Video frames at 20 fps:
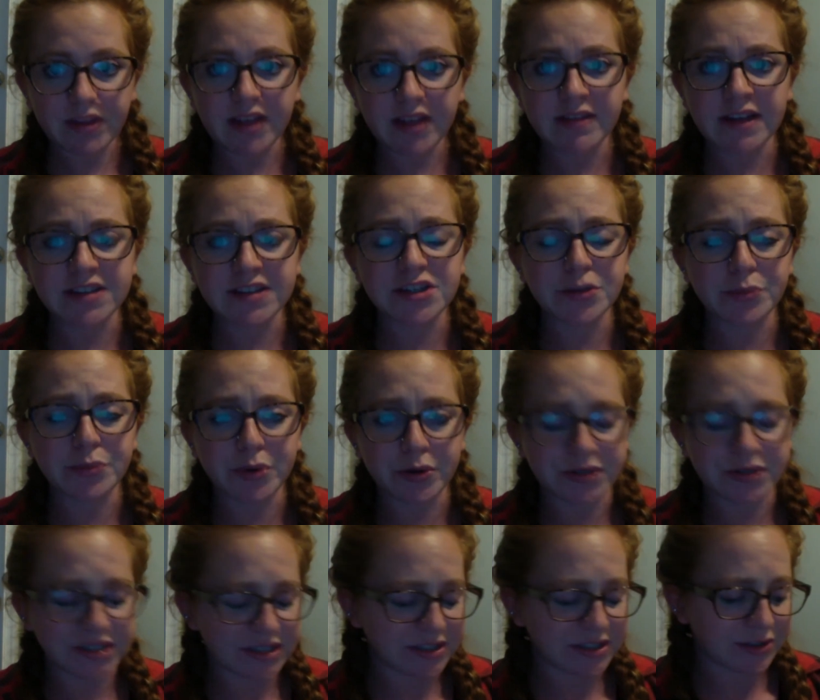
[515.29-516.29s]
That's your
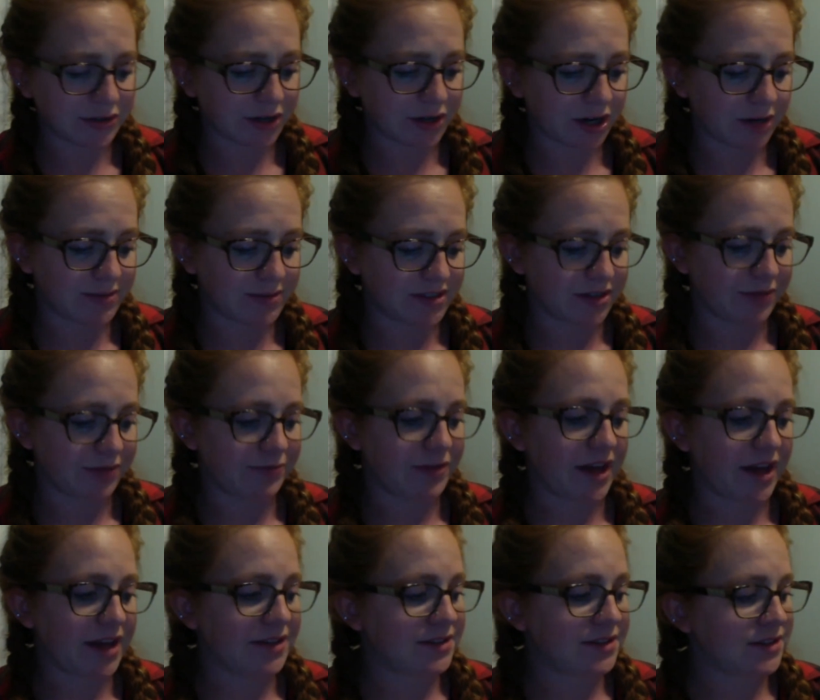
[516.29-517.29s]
proteins, your carbs, and your
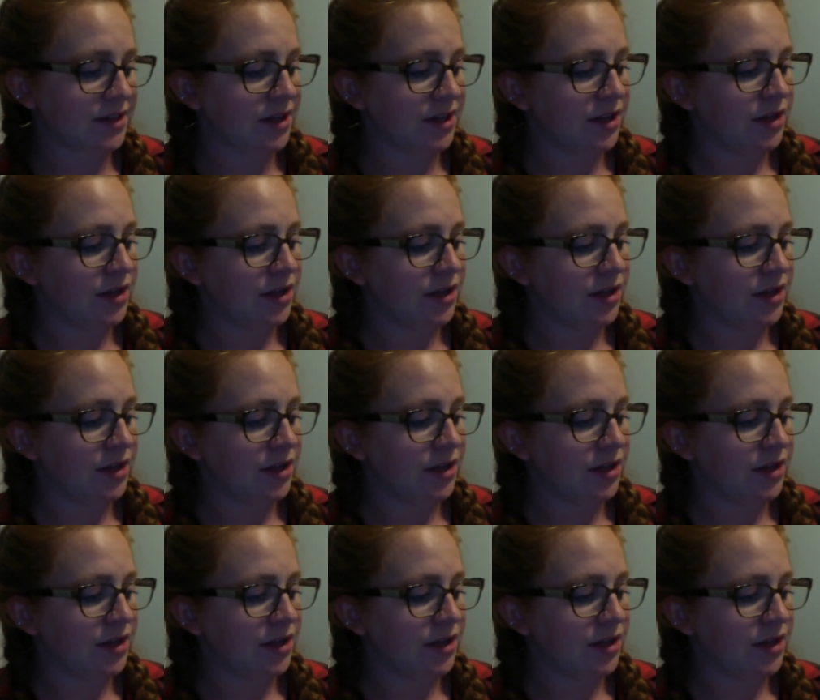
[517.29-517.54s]
fats.